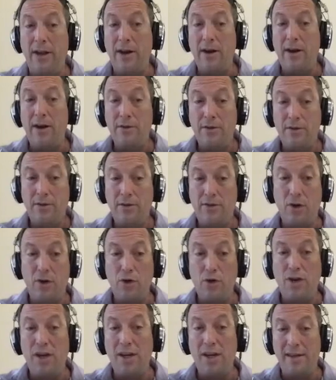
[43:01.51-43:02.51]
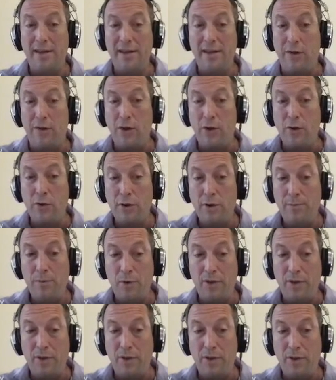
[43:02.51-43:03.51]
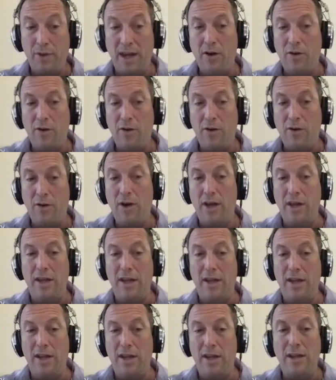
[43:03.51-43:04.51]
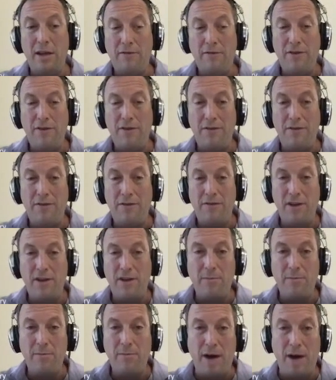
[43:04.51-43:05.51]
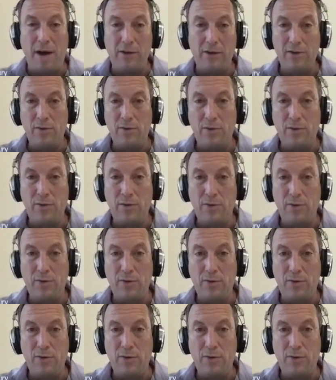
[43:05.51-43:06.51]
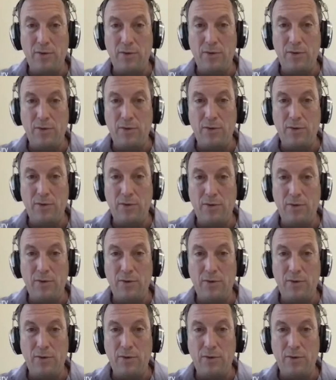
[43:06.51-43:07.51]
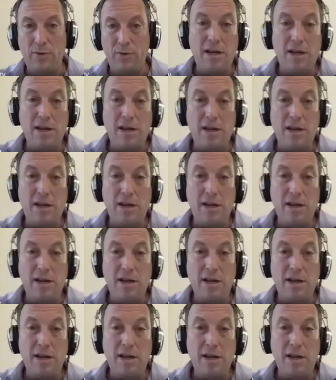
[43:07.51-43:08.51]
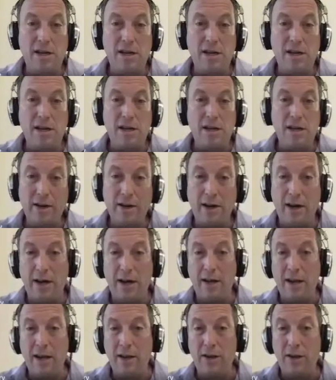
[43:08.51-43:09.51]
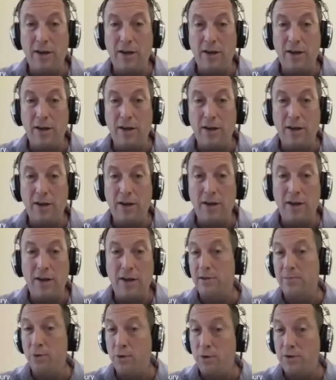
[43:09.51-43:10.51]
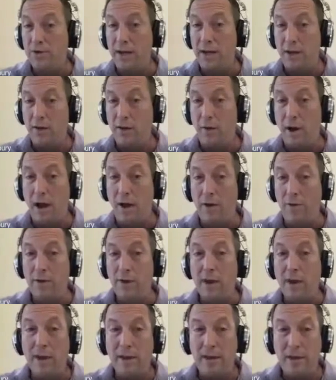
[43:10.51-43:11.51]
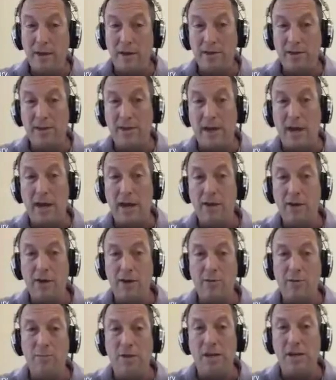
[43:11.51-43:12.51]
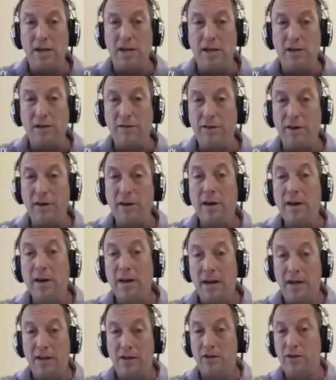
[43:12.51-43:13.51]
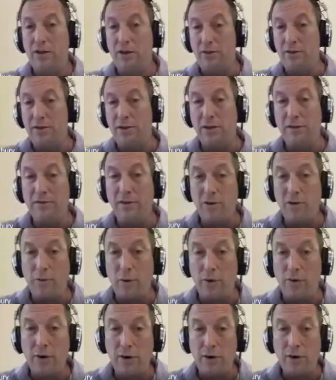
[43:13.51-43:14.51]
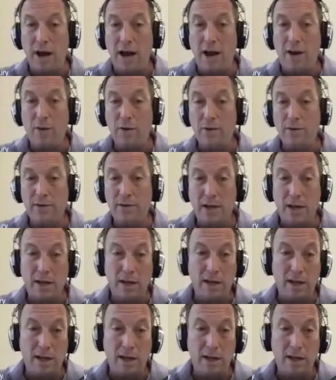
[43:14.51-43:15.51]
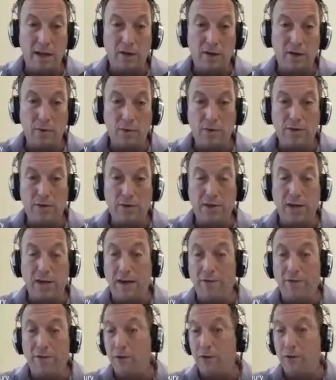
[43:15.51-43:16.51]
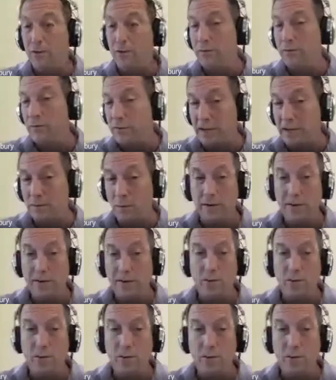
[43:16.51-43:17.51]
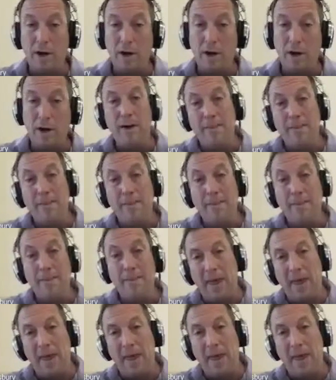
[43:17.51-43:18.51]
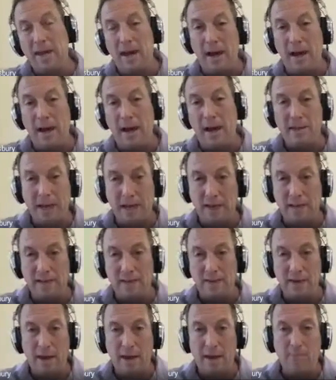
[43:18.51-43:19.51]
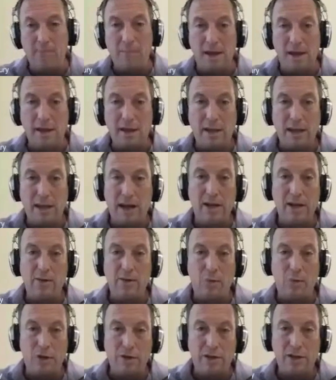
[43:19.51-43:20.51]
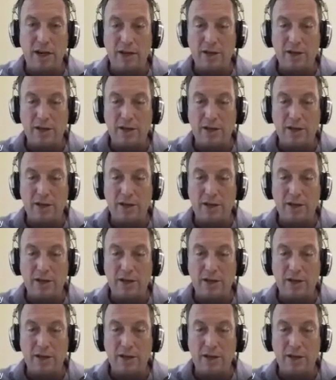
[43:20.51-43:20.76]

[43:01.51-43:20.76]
there, so you can download them with the arrow, and then 50 bottles of water. So the driver is Neo. She's a great driver over here. And then the coordinators, the boots on the ground, they're assigned are going to be Ilva, and it shows Ilva with her hours, and then Gustavo, he's working as well. And the red icons next to them mean that when you touch